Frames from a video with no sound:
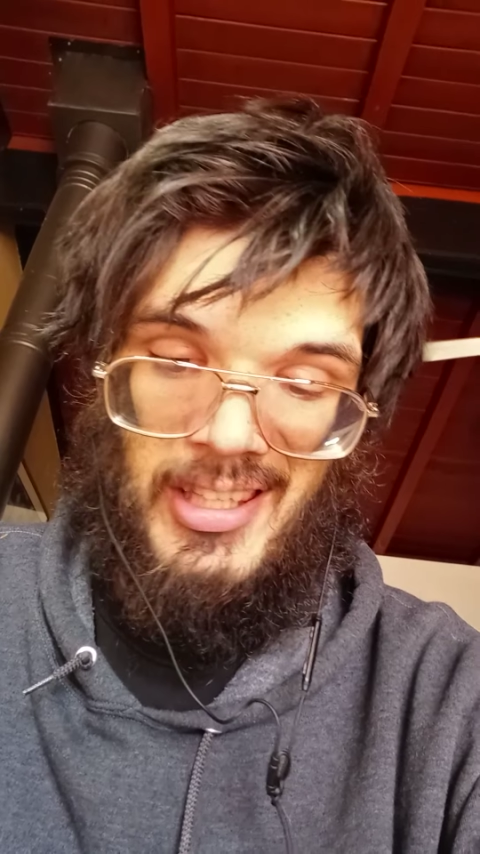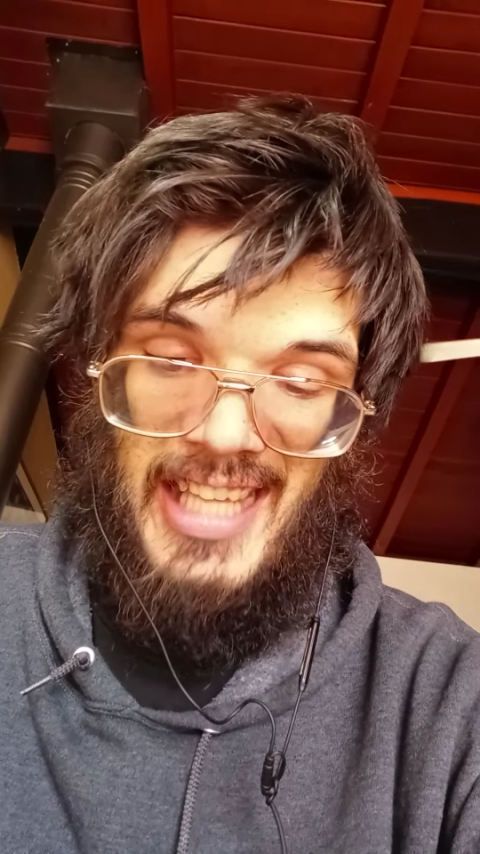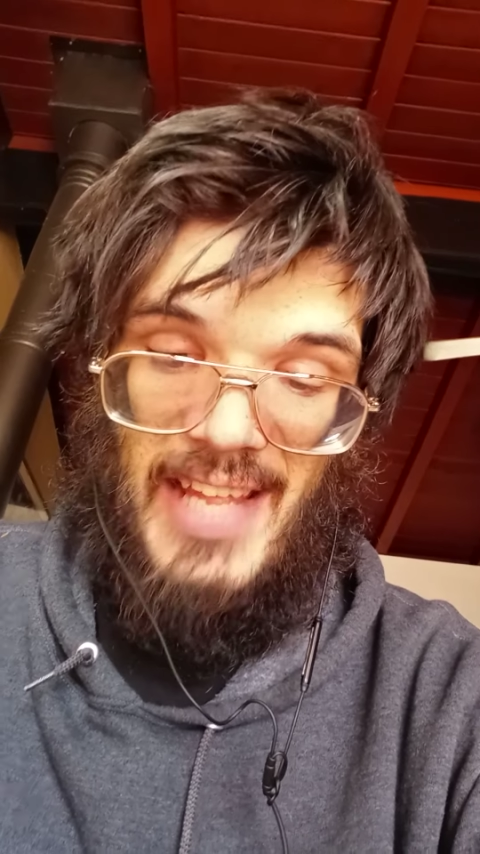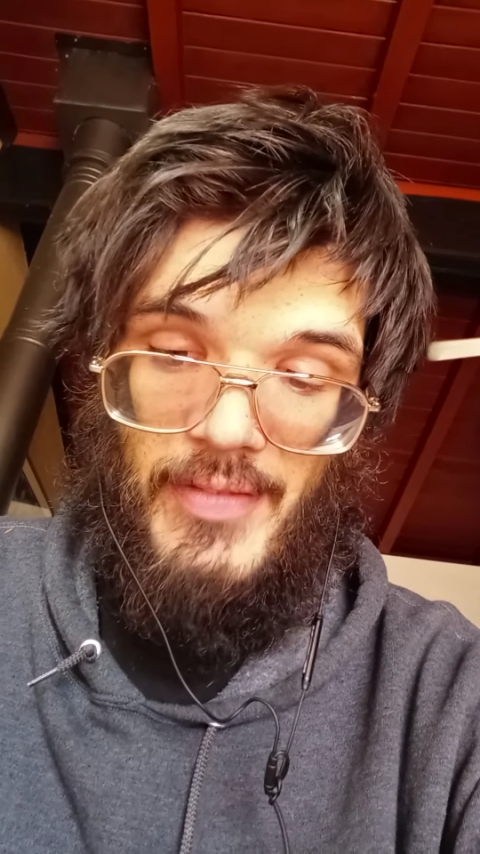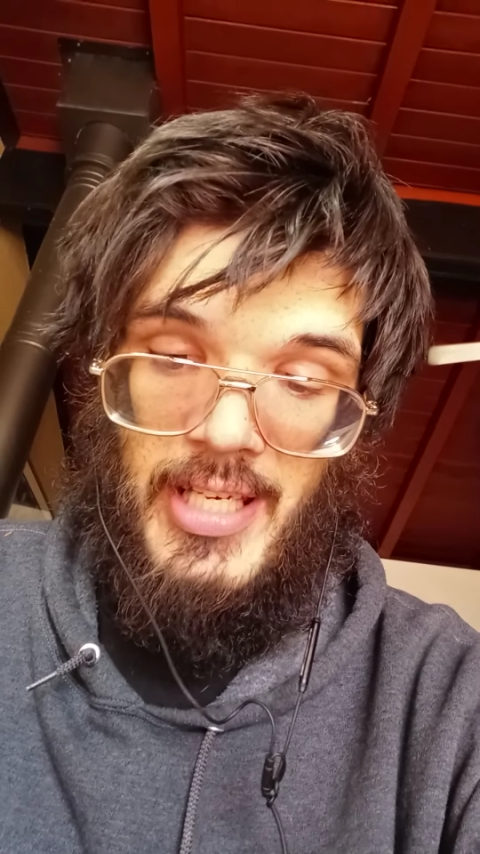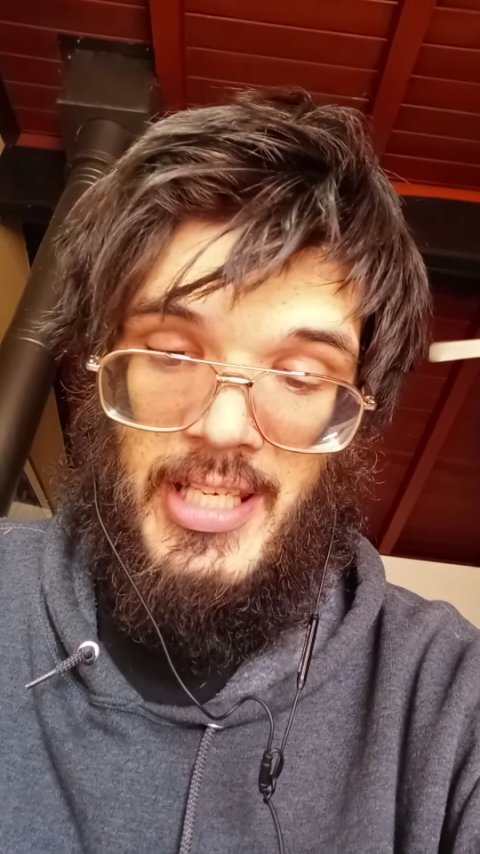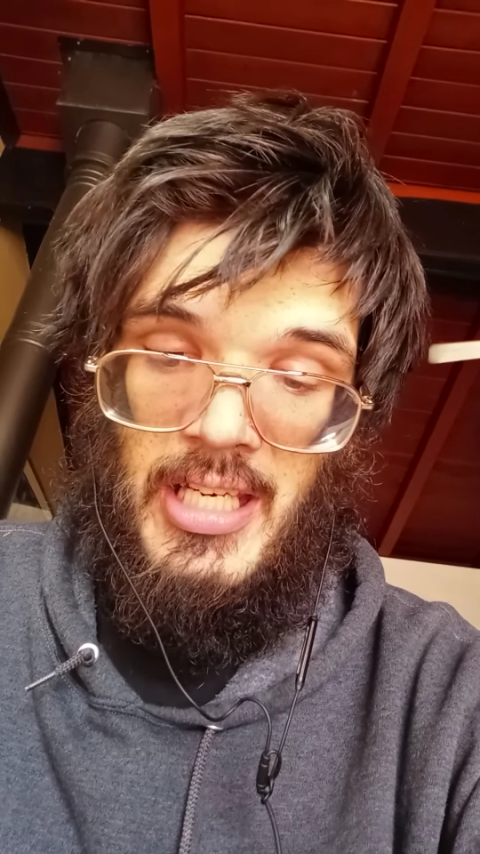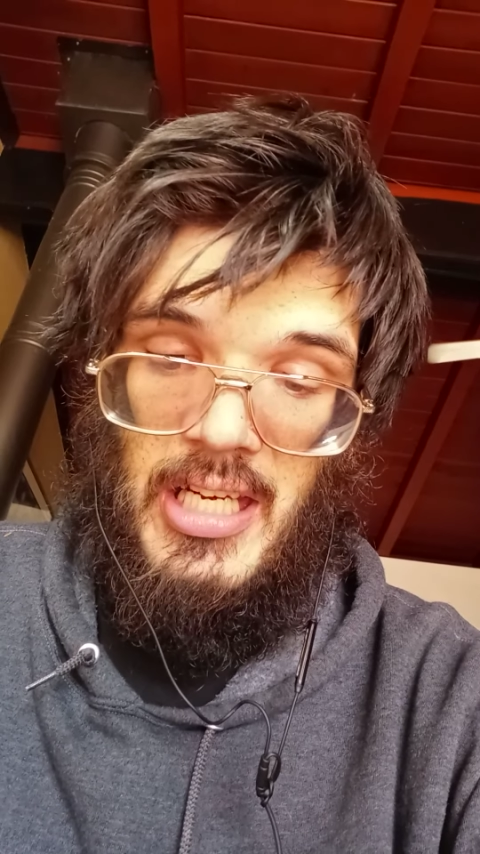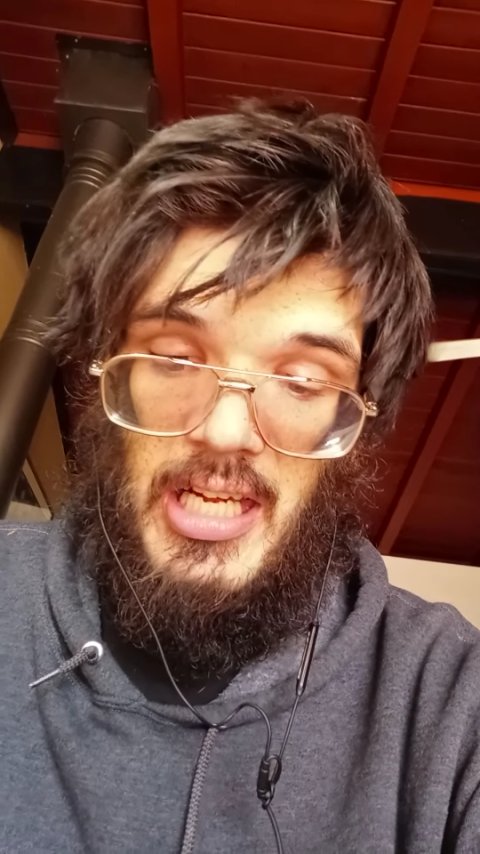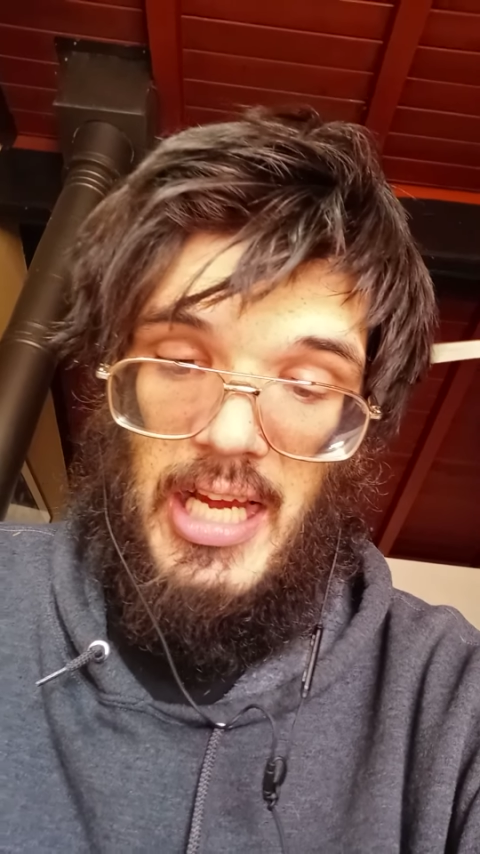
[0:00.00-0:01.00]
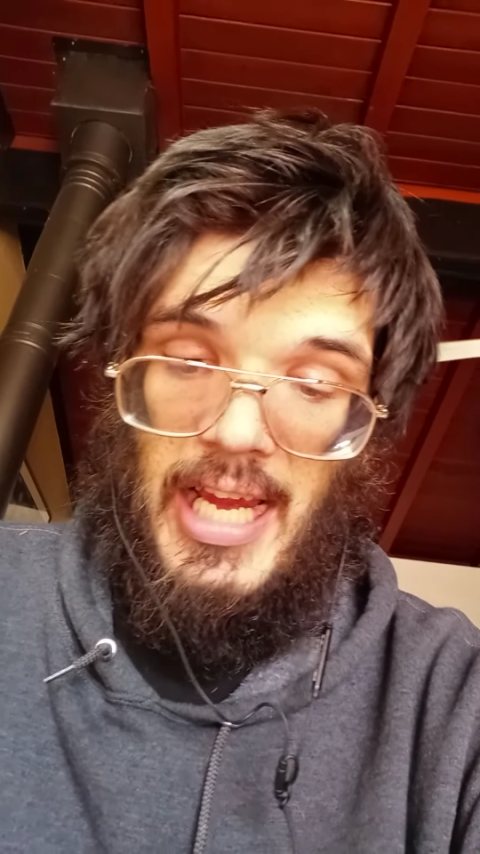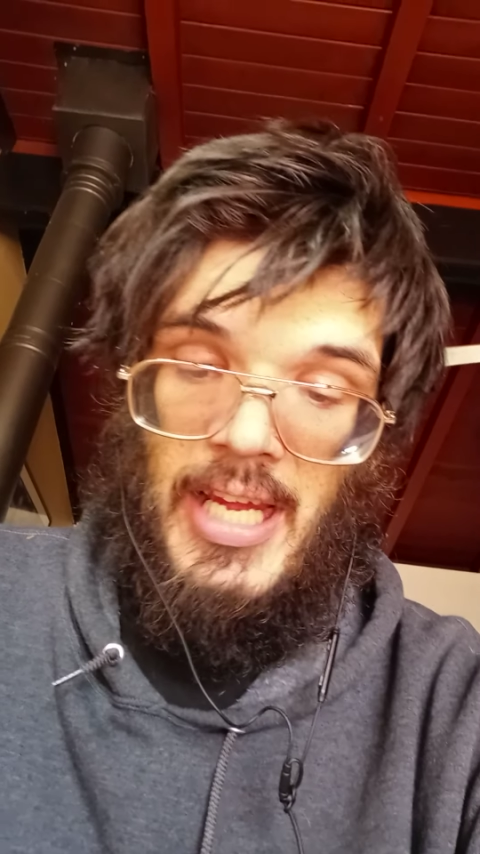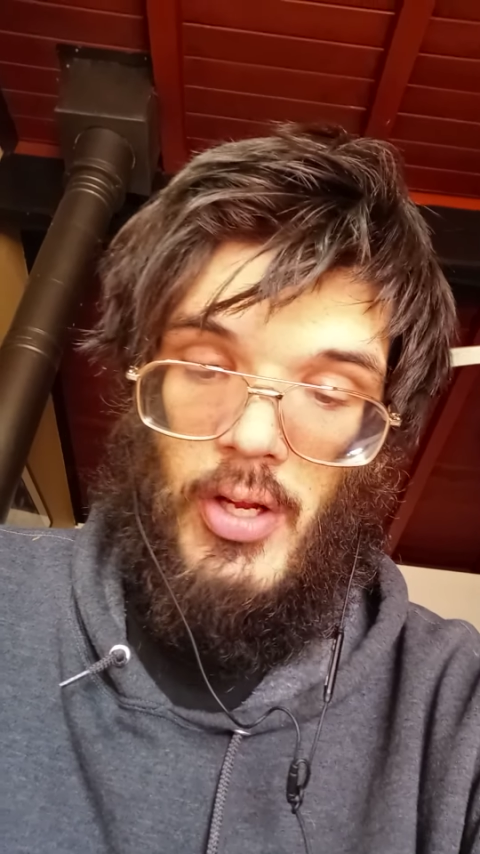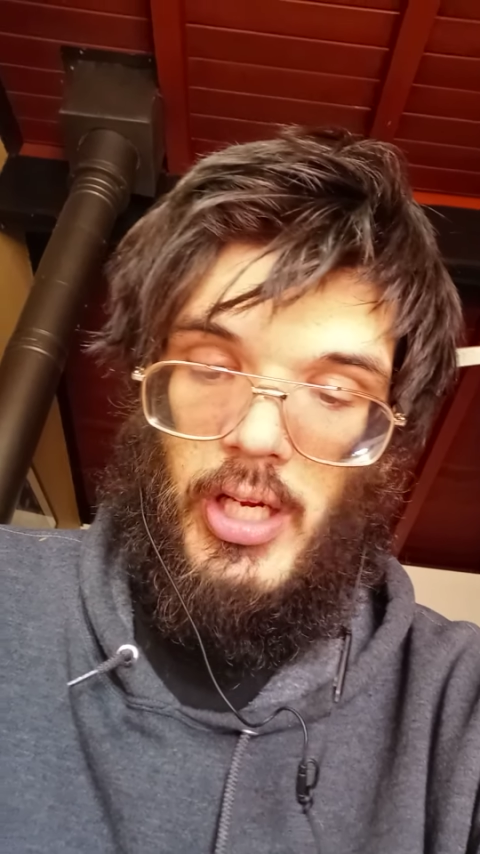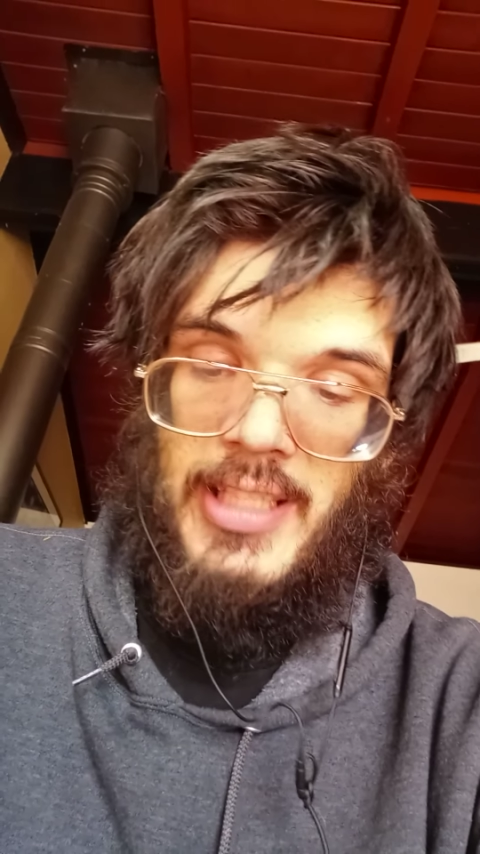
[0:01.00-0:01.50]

11, and